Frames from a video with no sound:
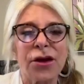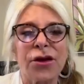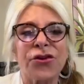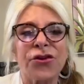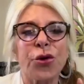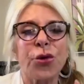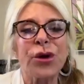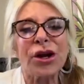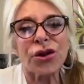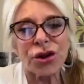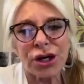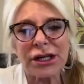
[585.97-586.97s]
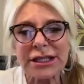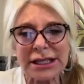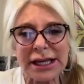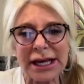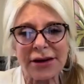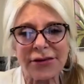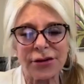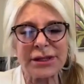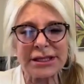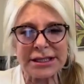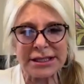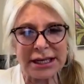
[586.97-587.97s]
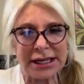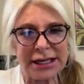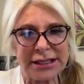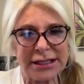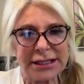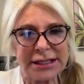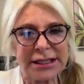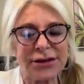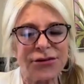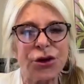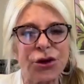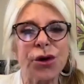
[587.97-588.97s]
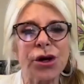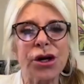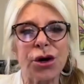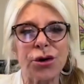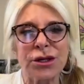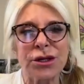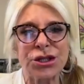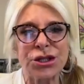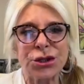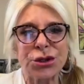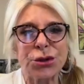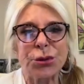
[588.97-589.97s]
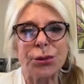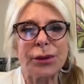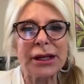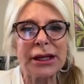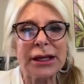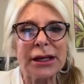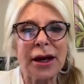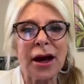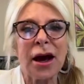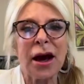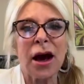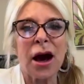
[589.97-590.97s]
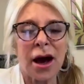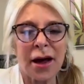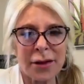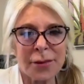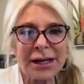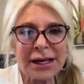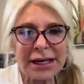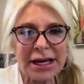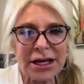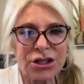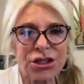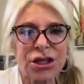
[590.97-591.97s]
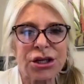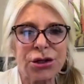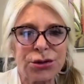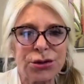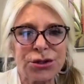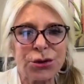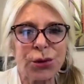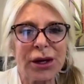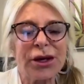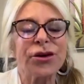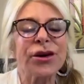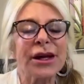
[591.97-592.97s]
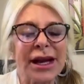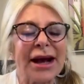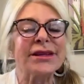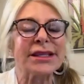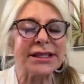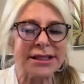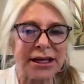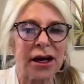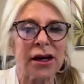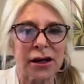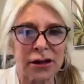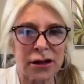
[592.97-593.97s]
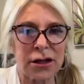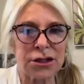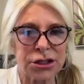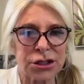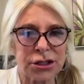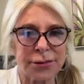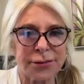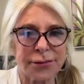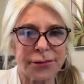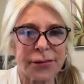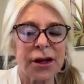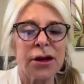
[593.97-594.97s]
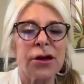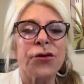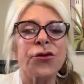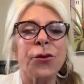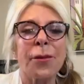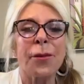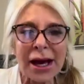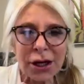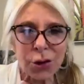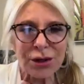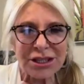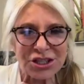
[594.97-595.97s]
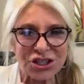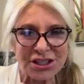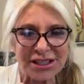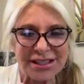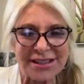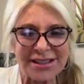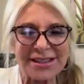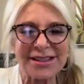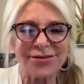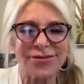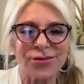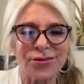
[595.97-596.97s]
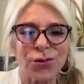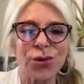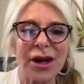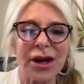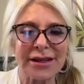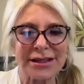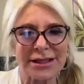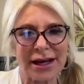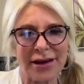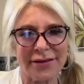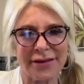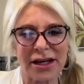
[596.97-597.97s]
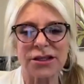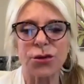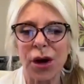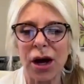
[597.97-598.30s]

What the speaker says: So what it looks like from the studies is if you are going to be on the medication, lose the weight, you're going to have to stay on it long term. So my question is, what are the side effects?